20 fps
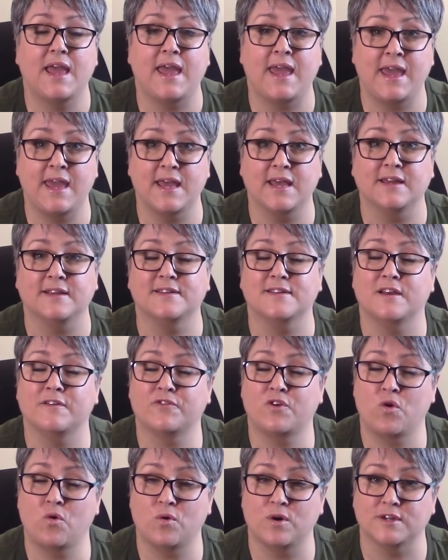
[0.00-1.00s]
And
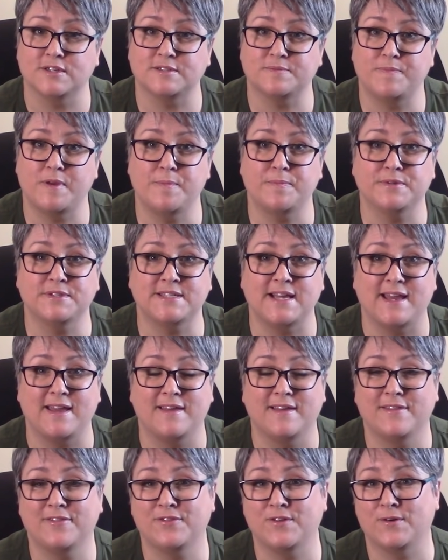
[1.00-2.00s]
of course, people
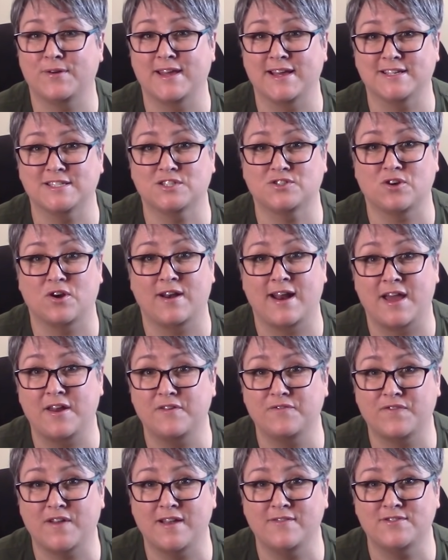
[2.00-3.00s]
say their gigs start out
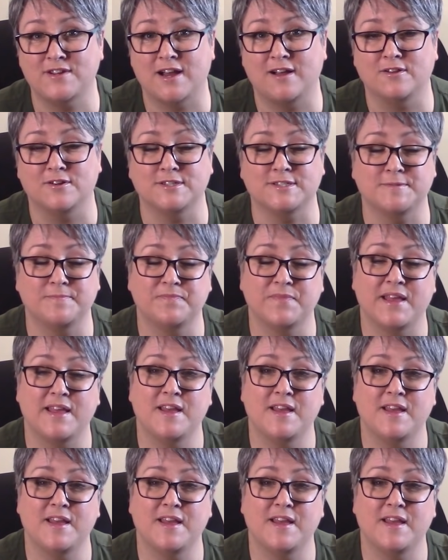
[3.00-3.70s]
at $5,